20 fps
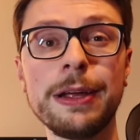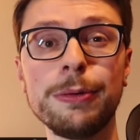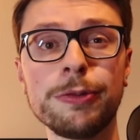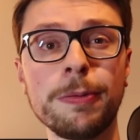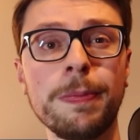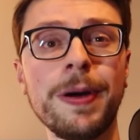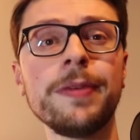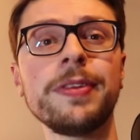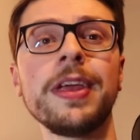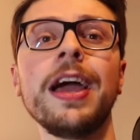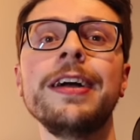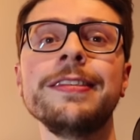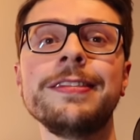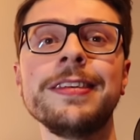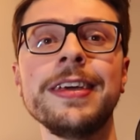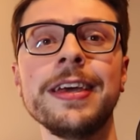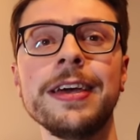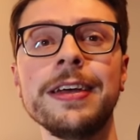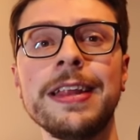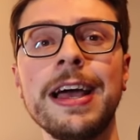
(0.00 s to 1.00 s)
It was about the
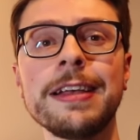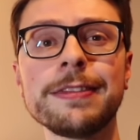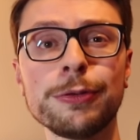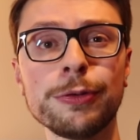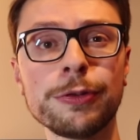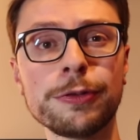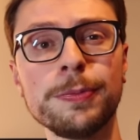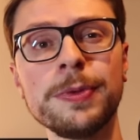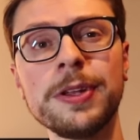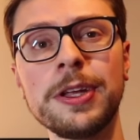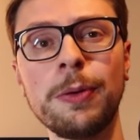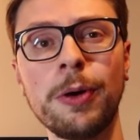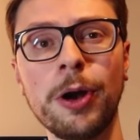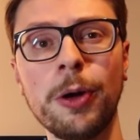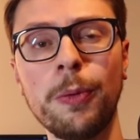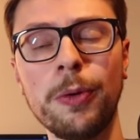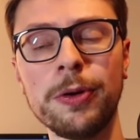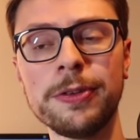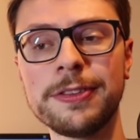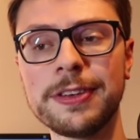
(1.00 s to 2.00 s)
idea, and that's ultimately what I
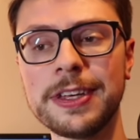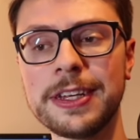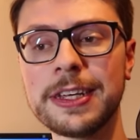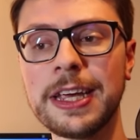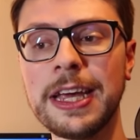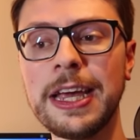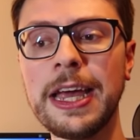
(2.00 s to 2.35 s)
wanted.